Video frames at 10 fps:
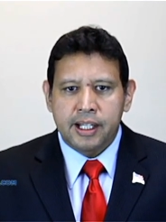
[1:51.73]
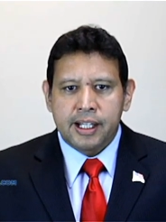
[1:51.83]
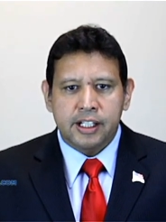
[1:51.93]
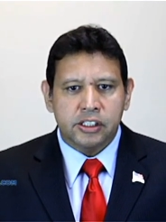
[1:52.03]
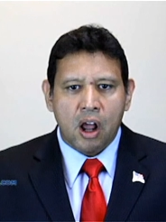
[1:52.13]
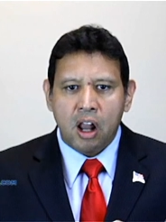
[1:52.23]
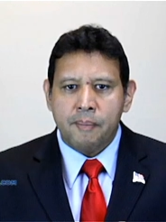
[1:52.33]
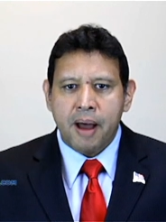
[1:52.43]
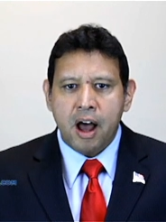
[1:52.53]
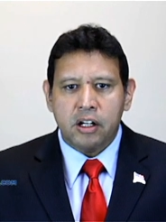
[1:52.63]
It's all
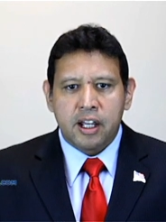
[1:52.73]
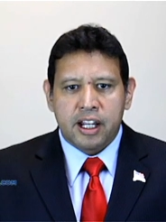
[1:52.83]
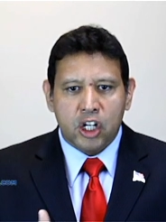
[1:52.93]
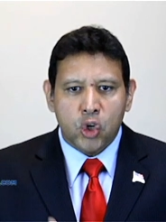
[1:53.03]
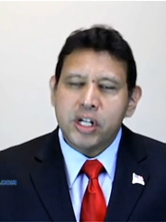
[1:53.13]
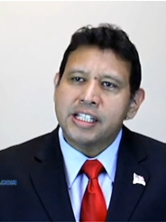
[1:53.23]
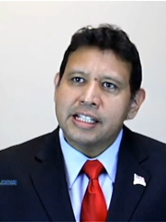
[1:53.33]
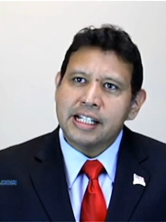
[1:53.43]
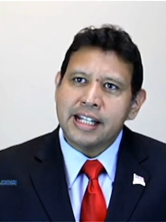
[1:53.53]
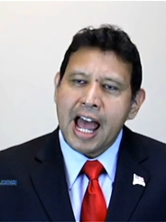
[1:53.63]
about increasing
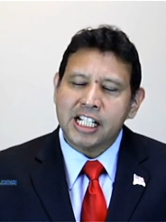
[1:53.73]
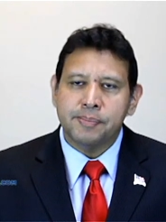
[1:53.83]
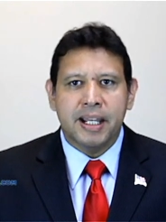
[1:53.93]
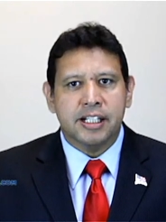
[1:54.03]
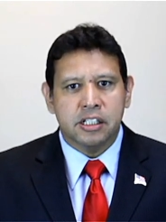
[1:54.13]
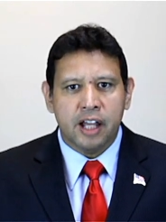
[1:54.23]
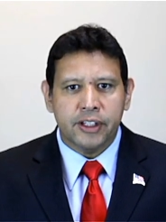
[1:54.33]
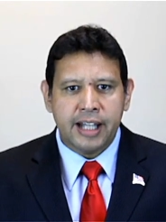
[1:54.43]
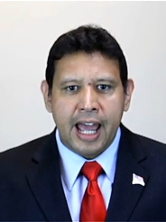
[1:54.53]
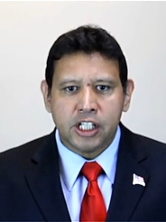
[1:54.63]
the tax base, not
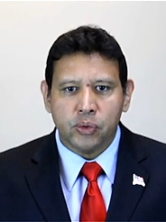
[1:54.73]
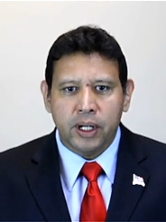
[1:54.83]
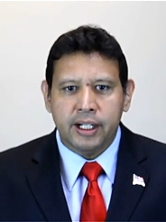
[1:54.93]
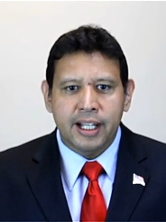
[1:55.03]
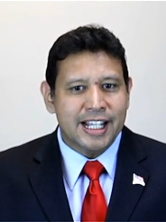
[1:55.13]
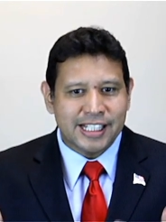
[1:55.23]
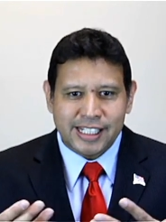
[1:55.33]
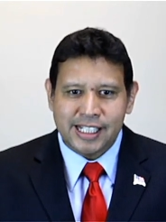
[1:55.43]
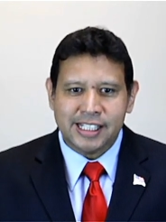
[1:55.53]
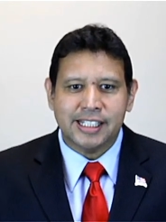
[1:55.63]
the tax rate.
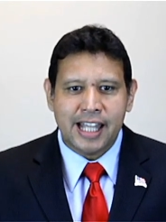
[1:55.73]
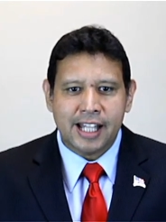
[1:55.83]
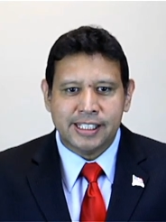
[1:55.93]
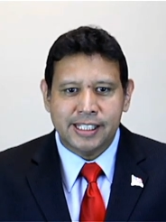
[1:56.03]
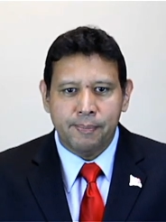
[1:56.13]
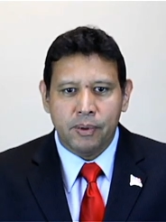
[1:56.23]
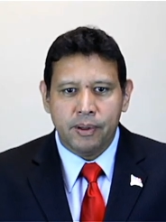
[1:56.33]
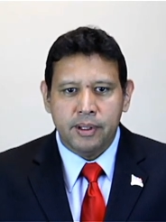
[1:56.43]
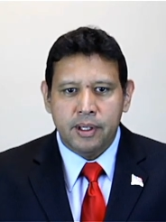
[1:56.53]
It's just that simple.